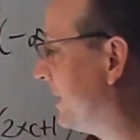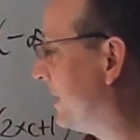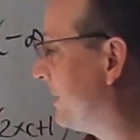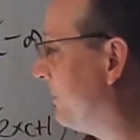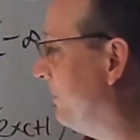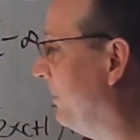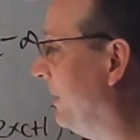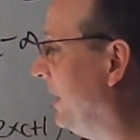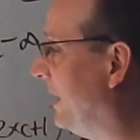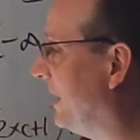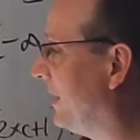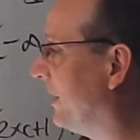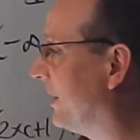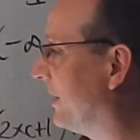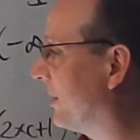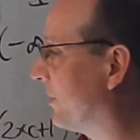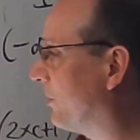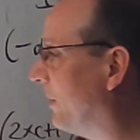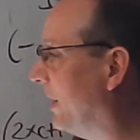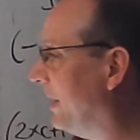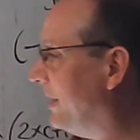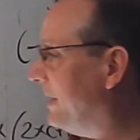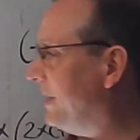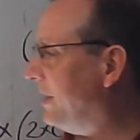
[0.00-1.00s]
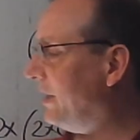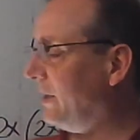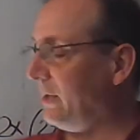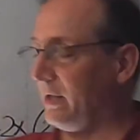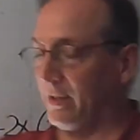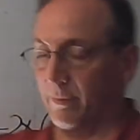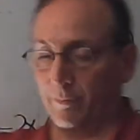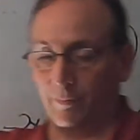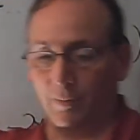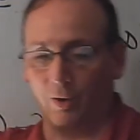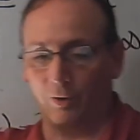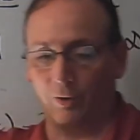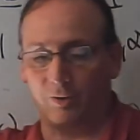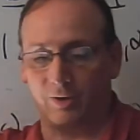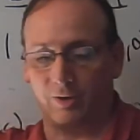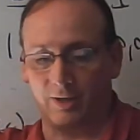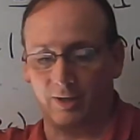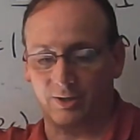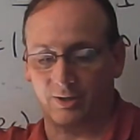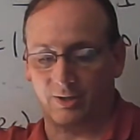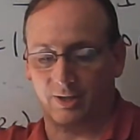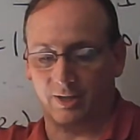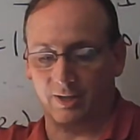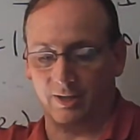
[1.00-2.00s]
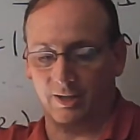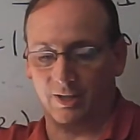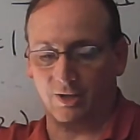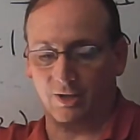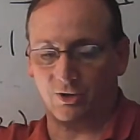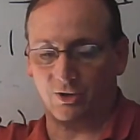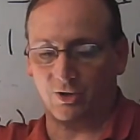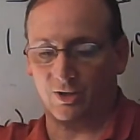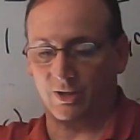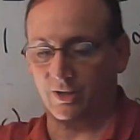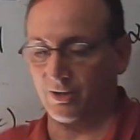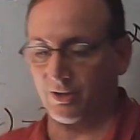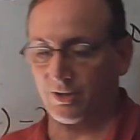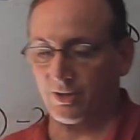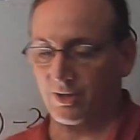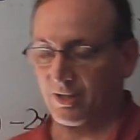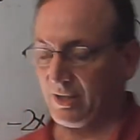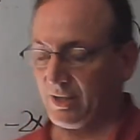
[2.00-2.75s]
meeting the criteria of both these conditions